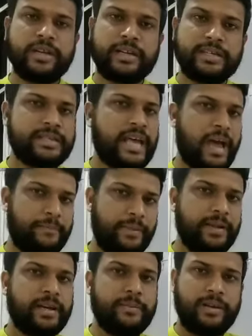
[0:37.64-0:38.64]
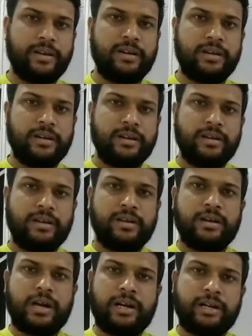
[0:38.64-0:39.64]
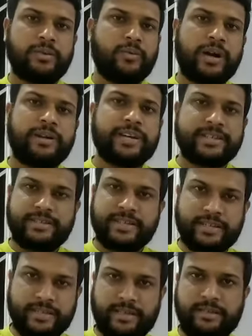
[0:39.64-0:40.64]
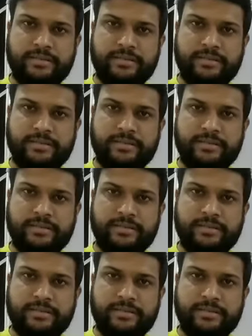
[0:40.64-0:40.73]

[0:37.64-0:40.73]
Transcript: is applicable under one restriction.